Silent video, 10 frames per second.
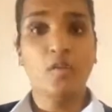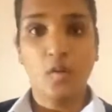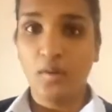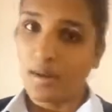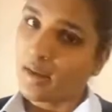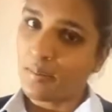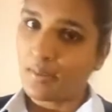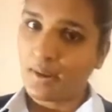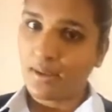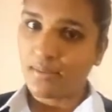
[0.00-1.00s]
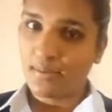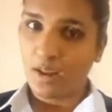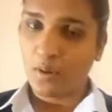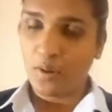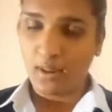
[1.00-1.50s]
Don't let anybody else
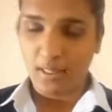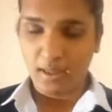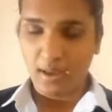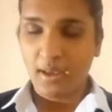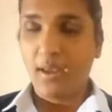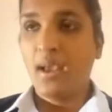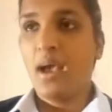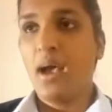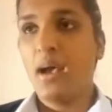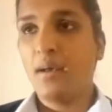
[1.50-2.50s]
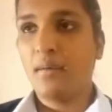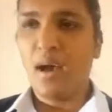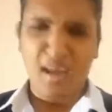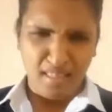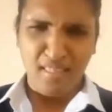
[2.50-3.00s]
tell you anything
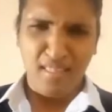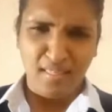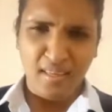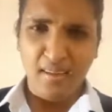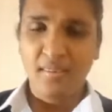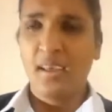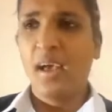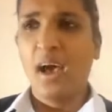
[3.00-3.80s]
other than that.